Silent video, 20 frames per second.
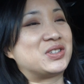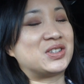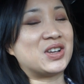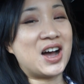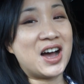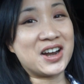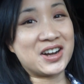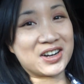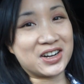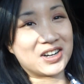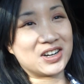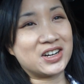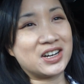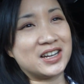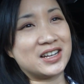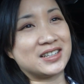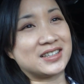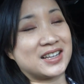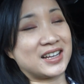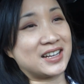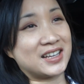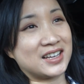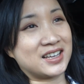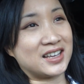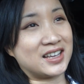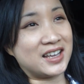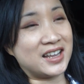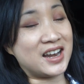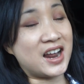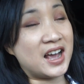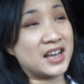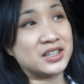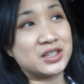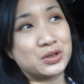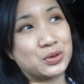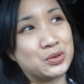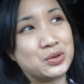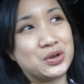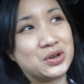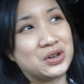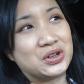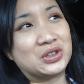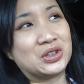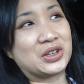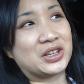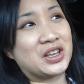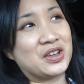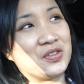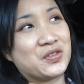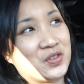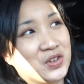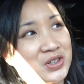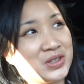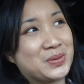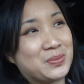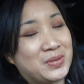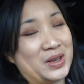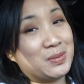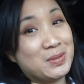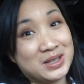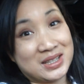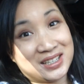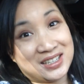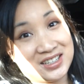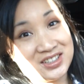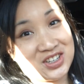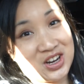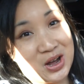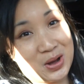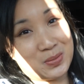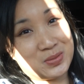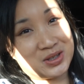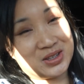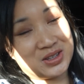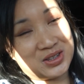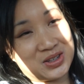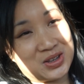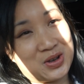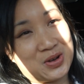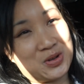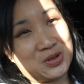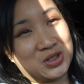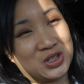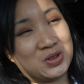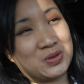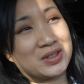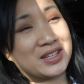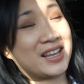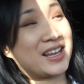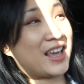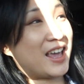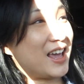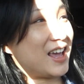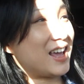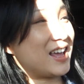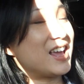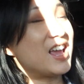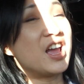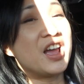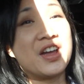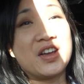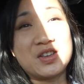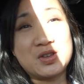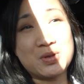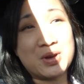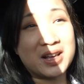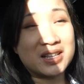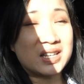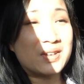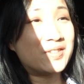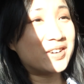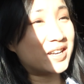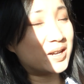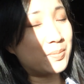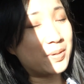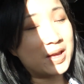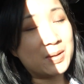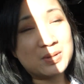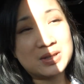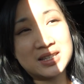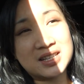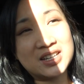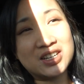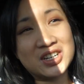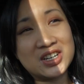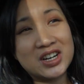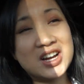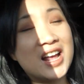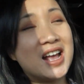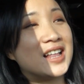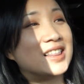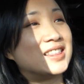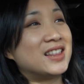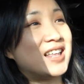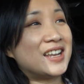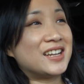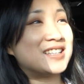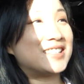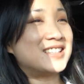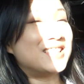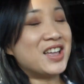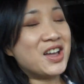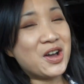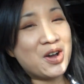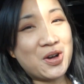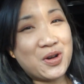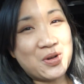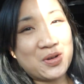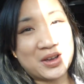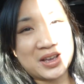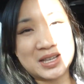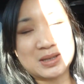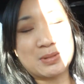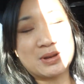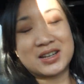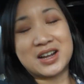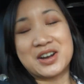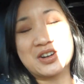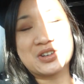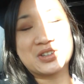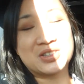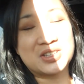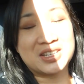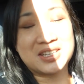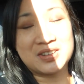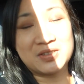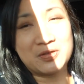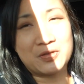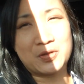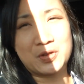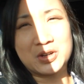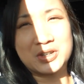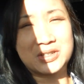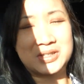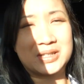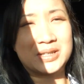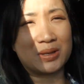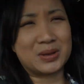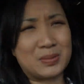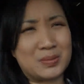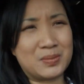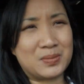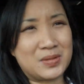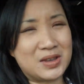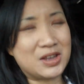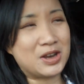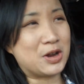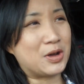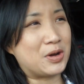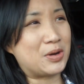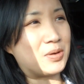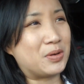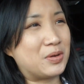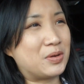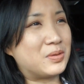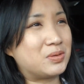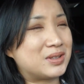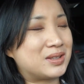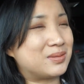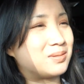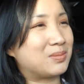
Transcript: daughter is like in high school looking for some babysitting jobs and so she was like hey you guys ever need a babysitter let us know because my daughter's looking for some you know